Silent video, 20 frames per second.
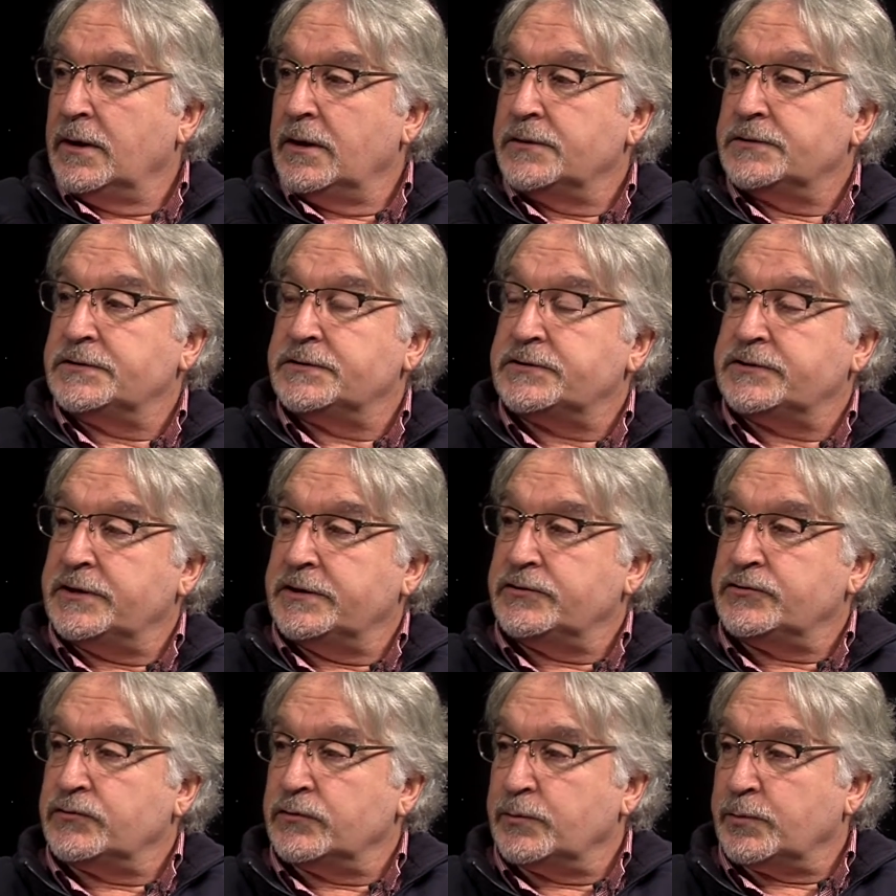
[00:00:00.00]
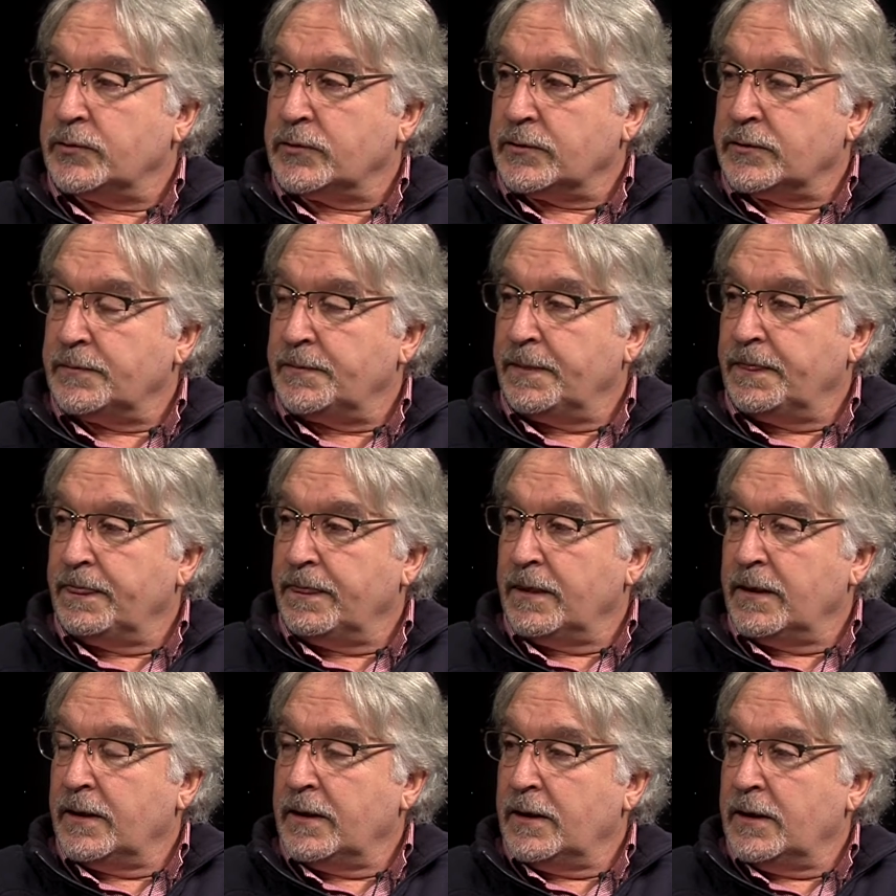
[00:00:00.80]
It's a state trooper. Yeah.
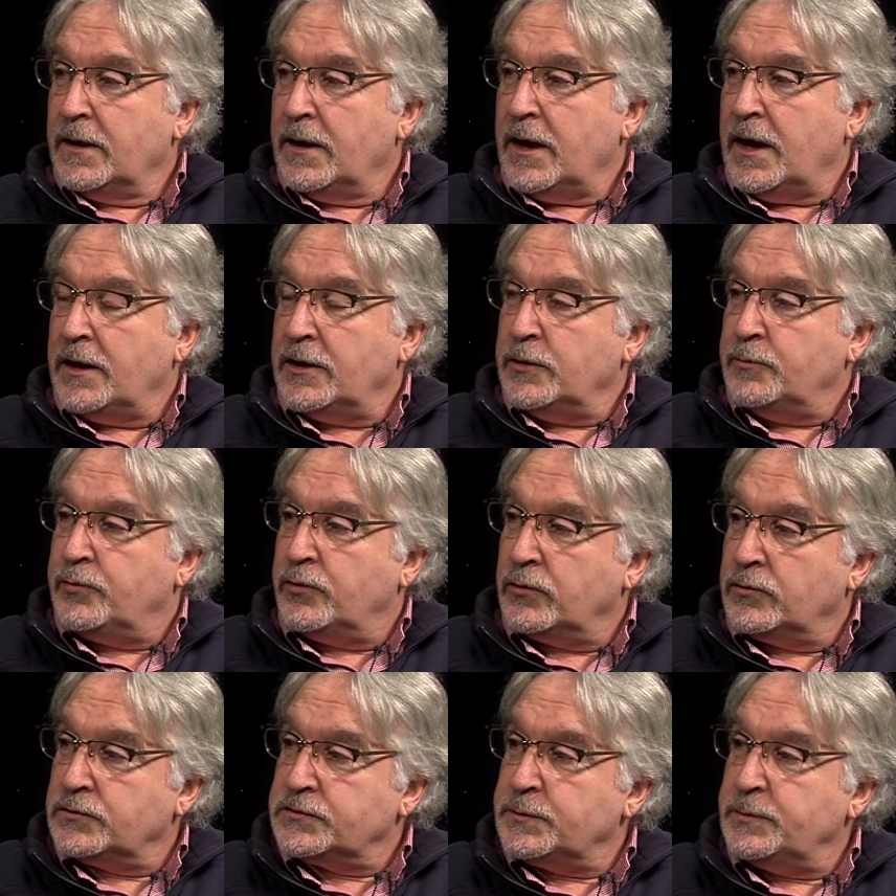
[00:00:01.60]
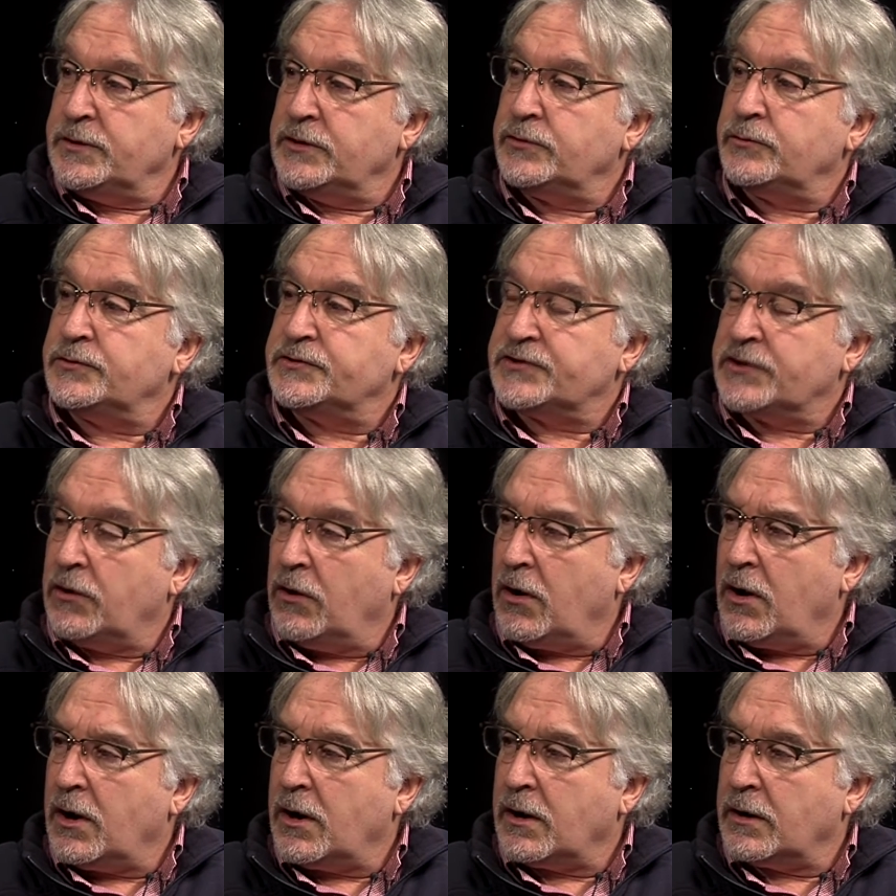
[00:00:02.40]
And he pulls me into his
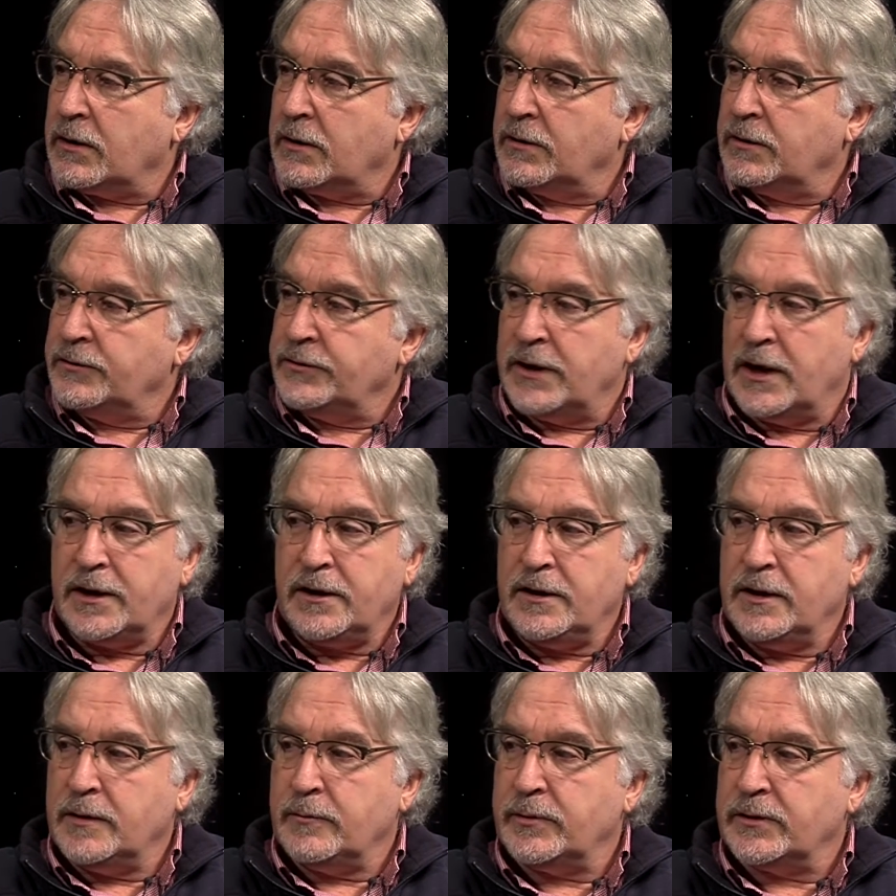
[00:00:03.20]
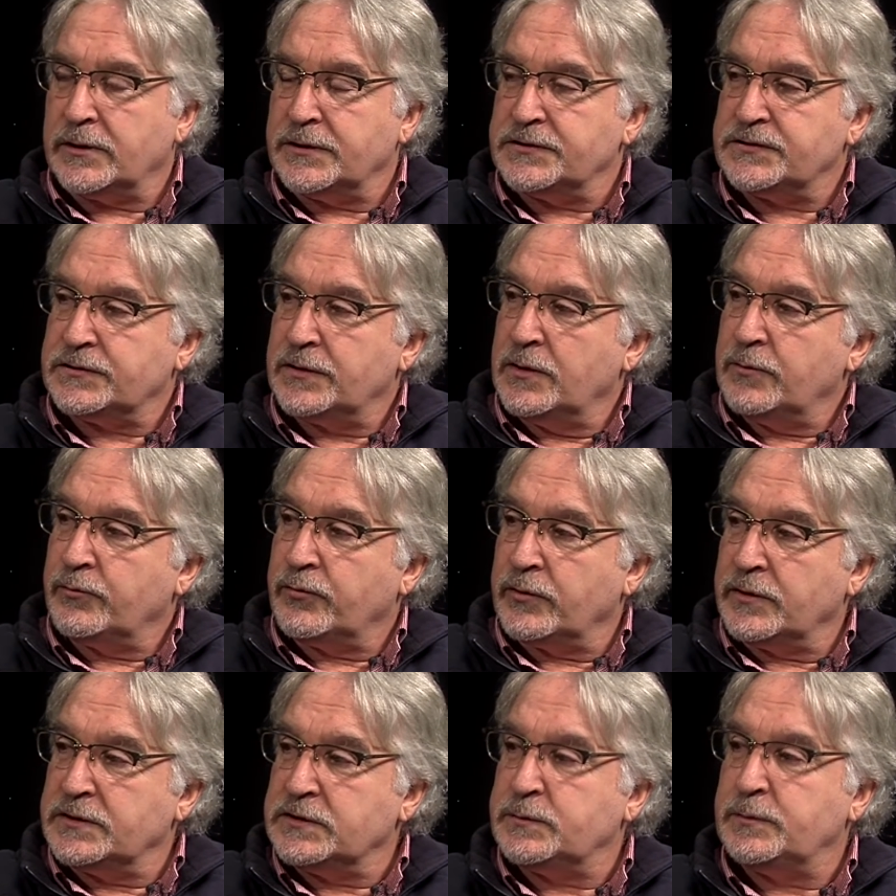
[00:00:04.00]
car, not an ambulance,
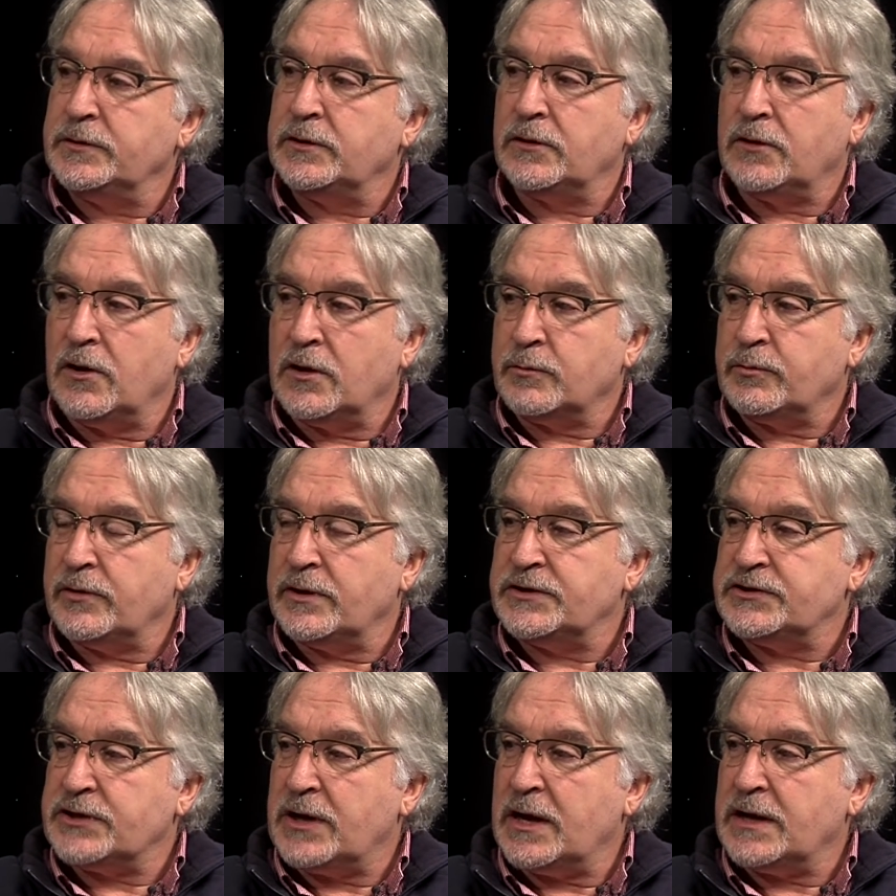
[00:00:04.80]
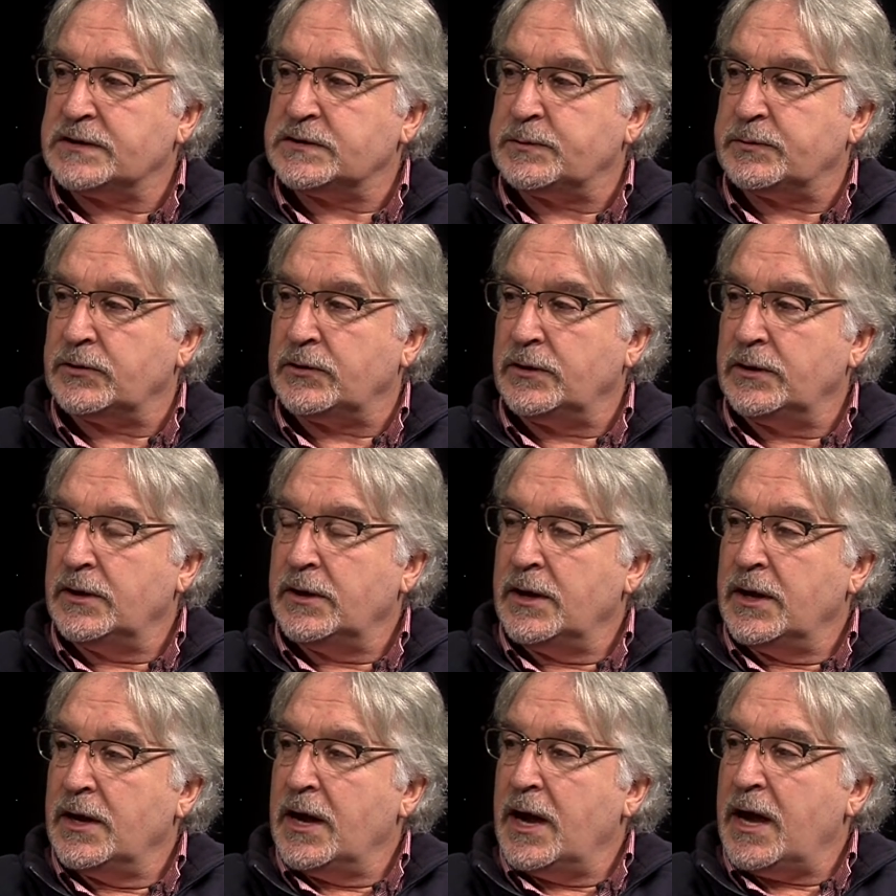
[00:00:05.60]
brings me to Long Branch Hospital,
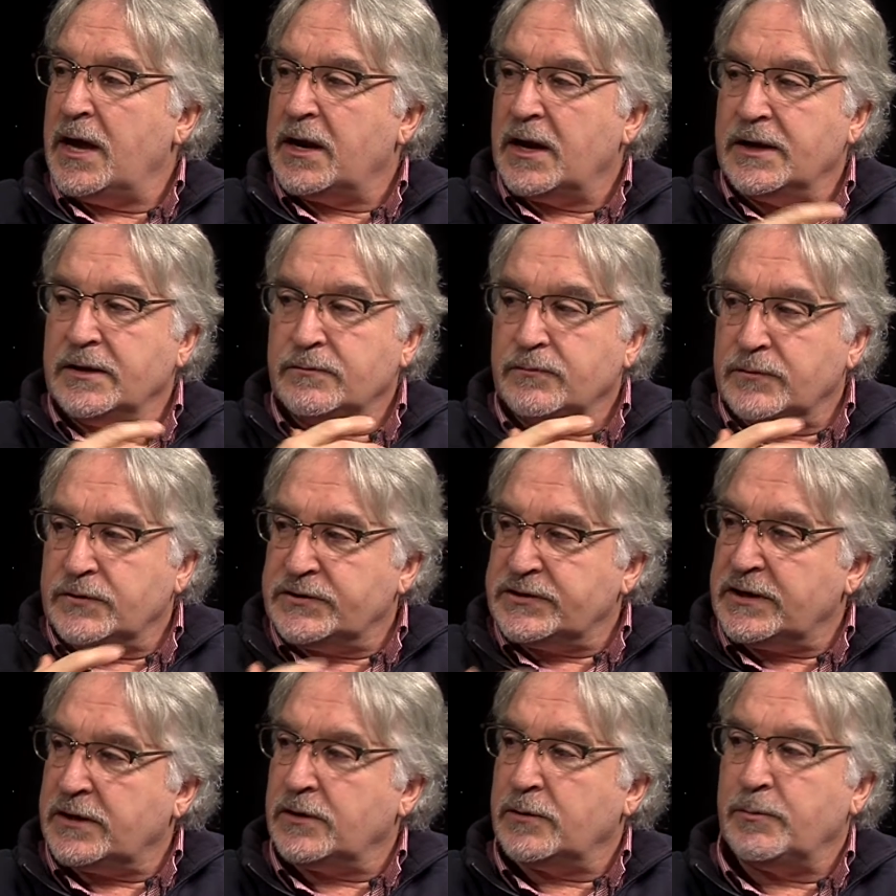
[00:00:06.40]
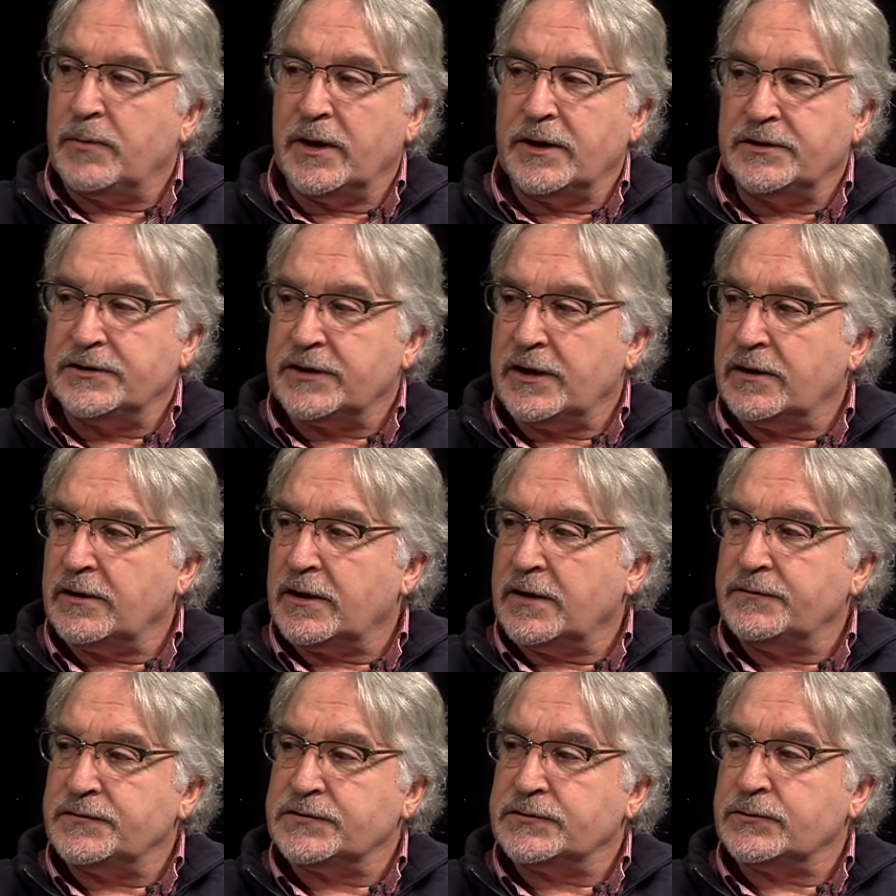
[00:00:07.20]
and I tell him my entire
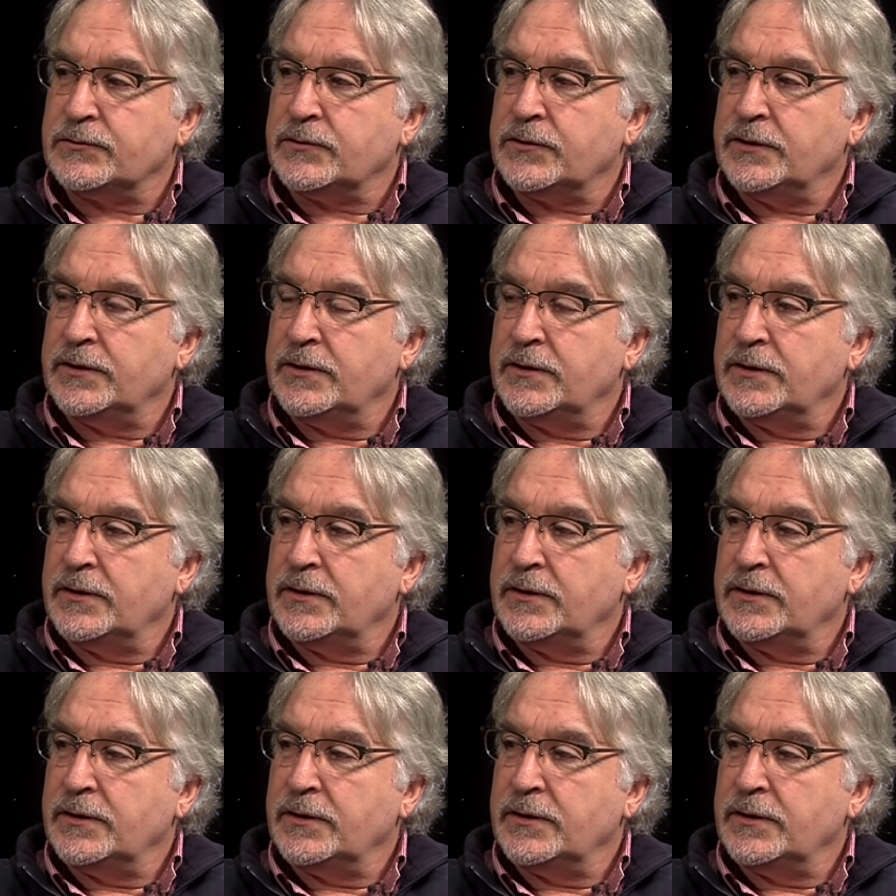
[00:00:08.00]
life story,